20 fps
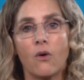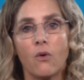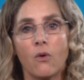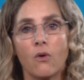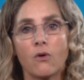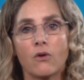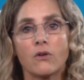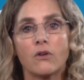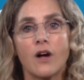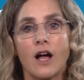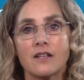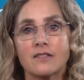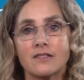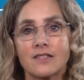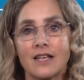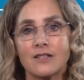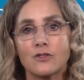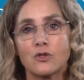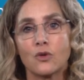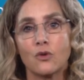oral and
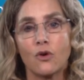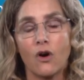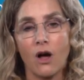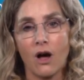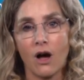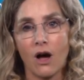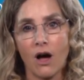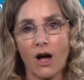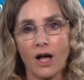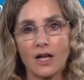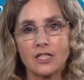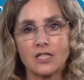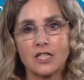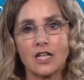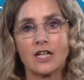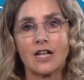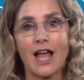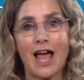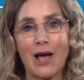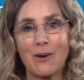dental
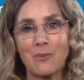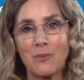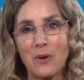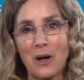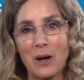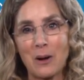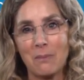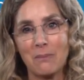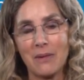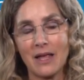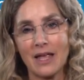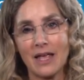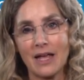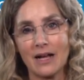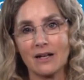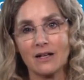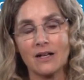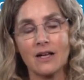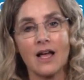hygiene and well-being.